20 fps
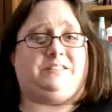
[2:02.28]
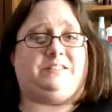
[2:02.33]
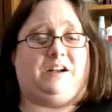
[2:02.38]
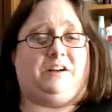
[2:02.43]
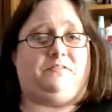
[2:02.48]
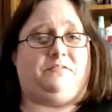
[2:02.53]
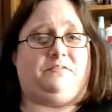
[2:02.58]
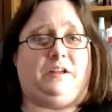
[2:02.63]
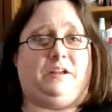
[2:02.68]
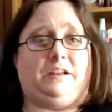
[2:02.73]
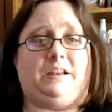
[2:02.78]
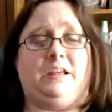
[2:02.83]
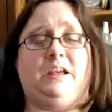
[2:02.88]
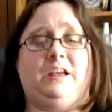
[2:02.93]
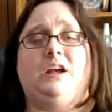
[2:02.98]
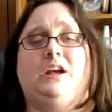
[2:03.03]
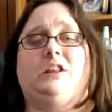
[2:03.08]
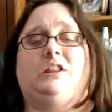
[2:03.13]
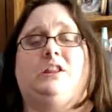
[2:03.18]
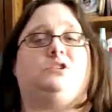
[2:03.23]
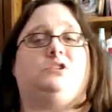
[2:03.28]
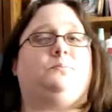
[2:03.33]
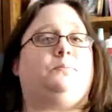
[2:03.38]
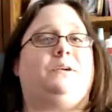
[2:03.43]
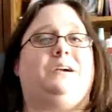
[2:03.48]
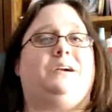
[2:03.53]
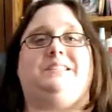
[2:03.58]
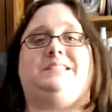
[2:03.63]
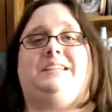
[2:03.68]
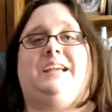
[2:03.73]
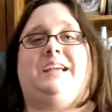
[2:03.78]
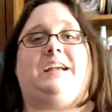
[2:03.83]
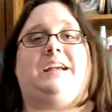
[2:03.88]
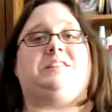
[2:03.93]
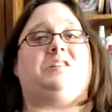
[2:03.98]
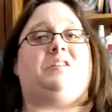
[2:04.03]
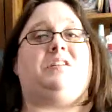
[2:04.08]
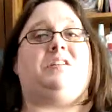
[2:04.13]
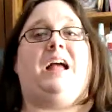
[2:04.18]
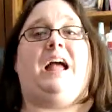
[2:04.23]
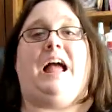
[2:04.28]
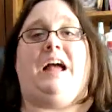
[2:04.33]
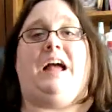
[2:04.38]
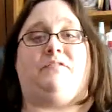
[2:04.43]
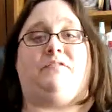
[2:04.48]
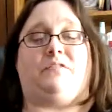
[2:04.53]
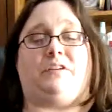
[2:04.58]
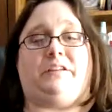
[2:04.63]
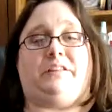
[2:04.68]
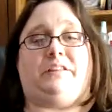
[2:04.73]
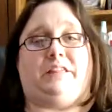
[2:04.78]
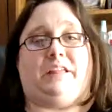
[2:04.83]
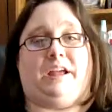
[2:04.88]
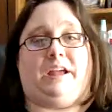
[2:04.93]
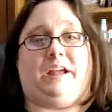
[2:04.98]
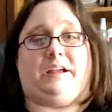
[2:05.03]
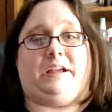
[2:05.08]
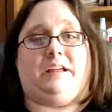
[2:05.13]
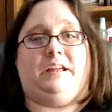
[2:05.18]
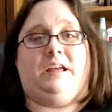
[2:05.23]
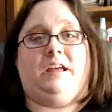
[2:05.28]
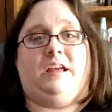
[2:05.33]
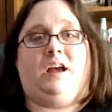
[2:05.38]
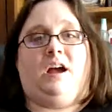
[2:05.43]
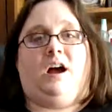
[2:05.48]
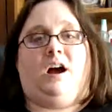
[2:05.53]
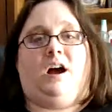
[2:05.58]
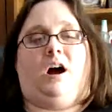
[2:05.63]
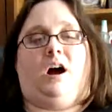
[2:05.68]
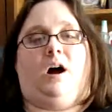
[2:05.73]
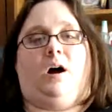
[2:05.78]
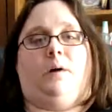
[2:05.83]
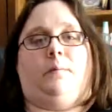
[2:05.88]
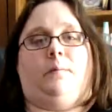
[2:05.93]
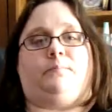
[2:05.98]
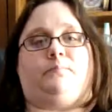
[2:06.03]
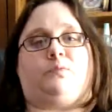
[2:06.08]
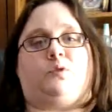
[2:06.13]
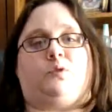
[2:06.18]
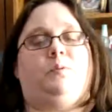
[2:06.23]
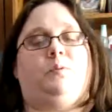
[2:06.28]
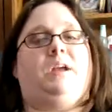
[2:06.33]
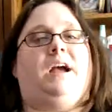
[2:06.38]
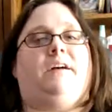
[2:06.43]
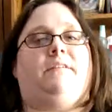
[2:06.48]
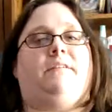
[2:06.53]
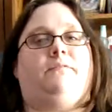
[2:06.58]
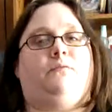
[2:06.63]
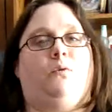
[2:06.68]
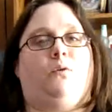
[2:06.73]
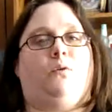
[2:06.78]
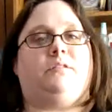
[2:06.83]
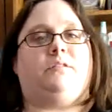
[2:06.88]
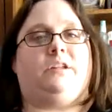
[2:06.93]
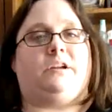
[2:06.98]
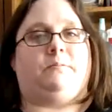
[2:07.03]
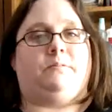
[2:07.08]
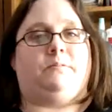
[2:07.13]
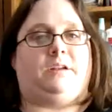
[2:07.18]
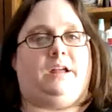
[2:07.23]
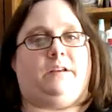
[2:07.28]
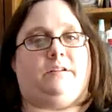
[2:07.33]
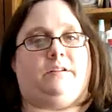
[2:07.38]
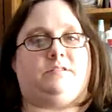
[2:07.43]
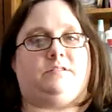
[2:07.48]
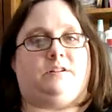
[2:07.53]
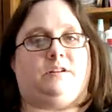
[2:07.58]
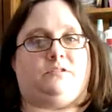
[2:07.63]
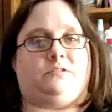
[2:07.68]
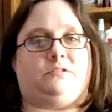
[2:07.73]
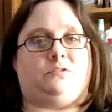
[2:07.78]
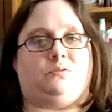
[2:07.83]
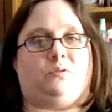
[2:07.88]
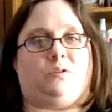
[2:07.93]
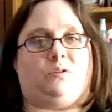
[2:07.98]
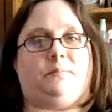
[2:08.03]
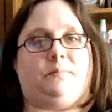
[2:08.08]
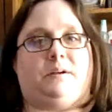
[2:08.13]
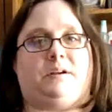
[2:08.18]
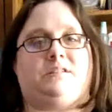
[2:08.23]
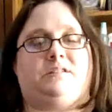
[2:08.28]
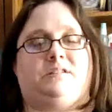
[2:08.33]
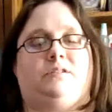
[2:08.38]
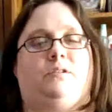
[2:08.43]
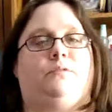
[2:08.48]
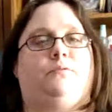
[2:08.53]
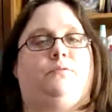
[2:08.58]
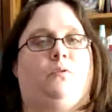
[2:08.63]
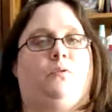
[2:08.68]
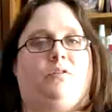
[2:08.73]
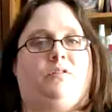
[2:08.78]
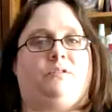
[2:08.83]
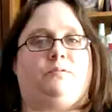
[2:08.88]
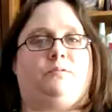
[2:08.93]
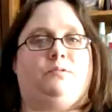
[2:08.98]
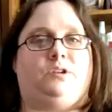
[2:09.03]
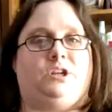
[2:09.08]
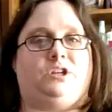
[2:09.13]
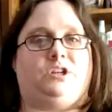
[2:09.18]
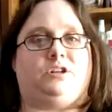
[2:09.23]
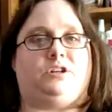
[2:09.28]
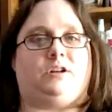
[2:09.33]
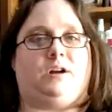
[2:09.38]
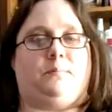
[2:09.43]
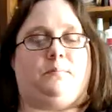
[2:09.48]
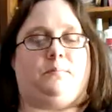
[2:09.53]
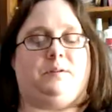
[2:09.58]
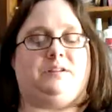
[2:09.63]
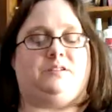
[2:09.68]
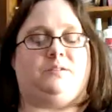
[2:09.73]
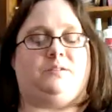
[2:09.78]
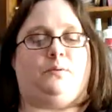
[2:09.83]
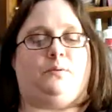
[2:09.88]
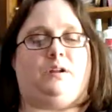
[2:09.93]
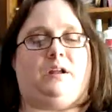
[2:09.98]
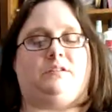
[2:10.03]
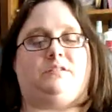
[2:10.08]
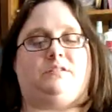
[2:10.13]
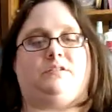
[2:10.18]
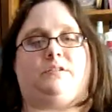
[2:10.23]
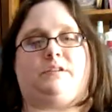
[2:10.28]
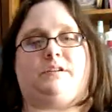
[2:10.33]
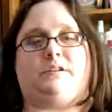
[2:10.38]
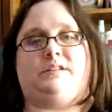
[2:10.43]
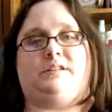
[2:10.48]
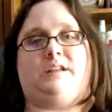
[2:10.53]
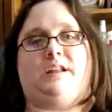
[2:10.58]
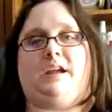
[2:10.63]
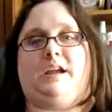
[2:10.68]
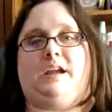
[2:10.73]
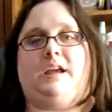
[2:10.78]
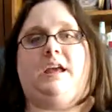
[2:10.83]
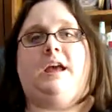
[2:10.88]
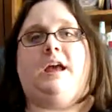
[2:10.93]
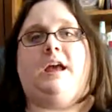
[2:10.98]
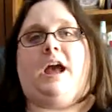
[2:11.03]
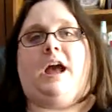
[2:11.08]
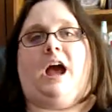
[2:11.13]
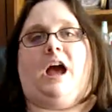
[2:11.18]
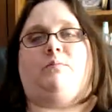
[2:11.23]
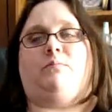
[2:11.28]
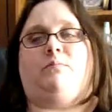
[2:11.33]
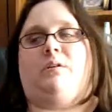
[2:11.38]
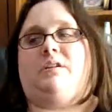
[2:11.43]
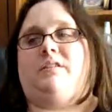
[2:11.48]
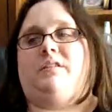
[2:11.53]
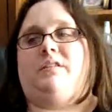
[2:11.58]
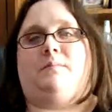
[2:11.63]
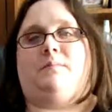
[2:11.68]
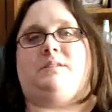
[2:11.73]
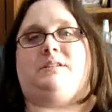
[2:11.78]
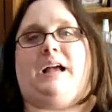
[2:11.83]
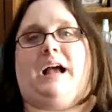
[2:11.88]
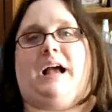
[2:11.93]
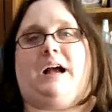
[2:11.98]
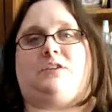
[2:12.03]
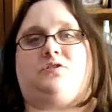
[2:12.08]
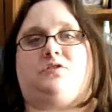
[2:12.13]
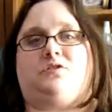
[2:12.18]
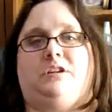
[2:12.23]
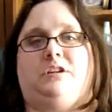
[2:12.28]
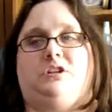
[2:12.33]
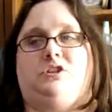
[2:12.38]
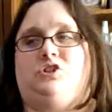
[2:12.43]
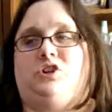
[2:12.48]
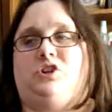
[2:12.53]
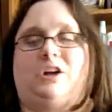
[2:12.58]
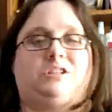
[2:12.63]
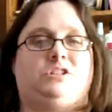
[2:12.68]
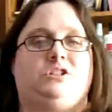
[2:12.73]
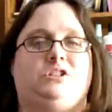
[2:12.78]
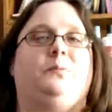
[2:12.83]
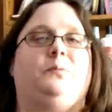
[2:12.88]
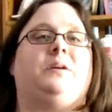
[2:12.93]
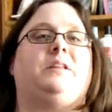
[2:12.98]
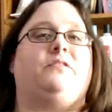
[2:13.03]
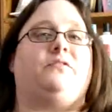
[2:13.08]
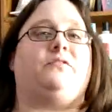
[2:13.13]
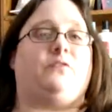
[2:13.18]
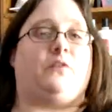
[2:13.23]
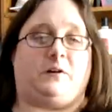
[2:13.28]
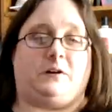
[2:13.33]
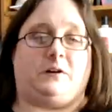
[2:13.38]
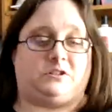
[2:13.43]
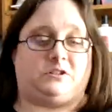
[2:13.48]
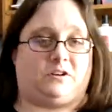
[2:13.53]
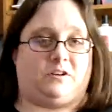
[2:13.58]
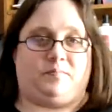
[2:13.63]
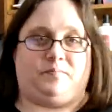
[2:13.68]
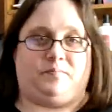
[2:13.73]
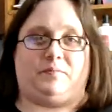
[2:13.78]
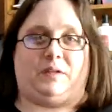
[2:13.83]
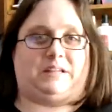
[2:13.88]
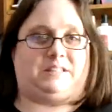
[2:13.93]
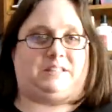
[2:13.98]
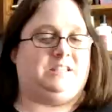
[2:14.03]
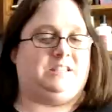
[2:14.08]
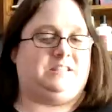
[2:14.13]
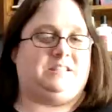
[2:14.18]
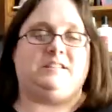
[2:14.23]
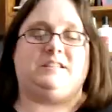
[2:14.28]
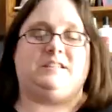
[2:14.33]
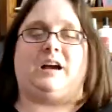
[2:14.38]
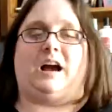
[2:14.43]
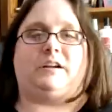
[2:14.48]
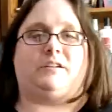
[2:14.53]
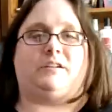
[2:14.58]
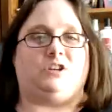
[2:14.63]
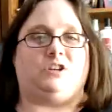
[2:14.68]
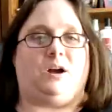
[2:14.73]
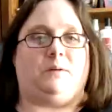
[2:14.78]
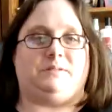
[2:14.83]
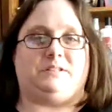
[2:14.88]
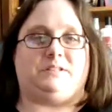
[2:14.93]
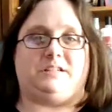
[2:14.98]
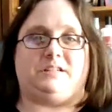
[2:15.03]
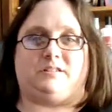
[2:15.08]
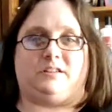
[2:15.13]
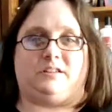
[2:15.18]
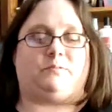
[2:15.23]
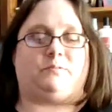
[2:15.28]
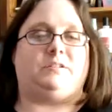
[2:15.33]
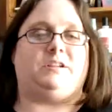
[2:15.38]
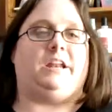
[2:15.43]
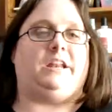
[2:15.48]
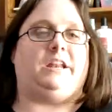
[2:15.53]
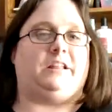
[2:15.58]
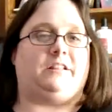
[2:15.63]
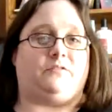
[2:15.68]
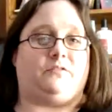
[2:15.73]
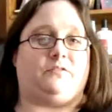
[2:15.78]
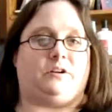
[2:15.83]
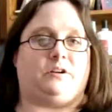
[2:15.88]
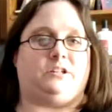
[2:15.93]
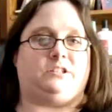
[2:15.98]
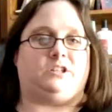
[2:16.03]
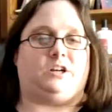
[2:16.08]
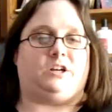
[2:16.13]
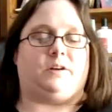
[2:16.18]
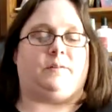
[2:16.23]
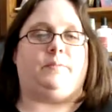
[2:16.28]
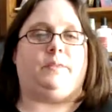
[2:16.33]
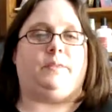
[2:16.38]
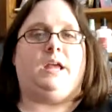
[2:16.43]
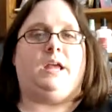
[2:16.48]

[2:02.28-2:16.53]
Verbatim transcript: stuff in there's price tags on everything um, we have four liquidators in our store because there are four liquidation companies that bought out Circuit City. And one of them is actually just doing the furniture. That's his entire job is he's liquidating the furniture.